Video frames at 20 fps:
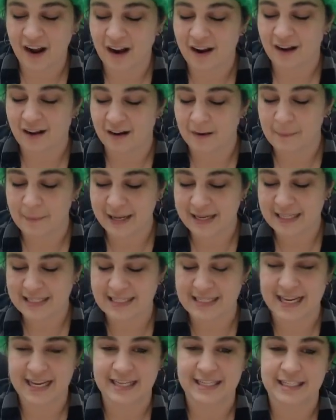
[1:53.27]
her biggest
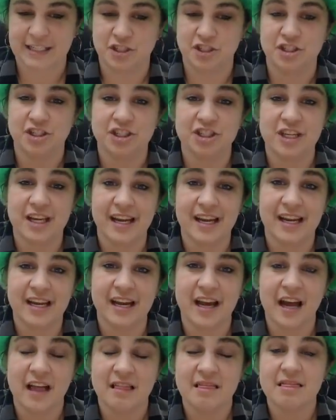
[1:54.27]
thing is
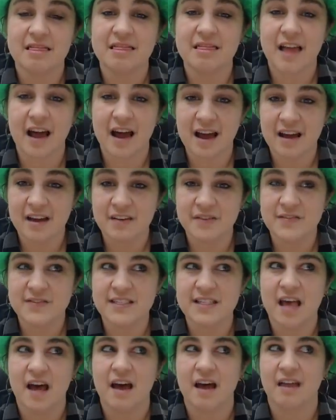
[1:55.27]
she
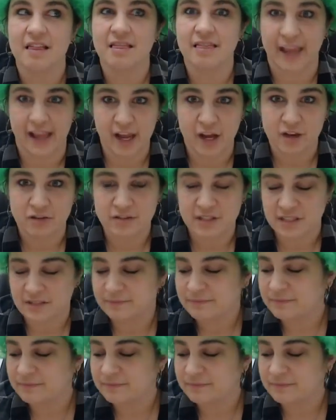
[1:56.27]
loves Legos.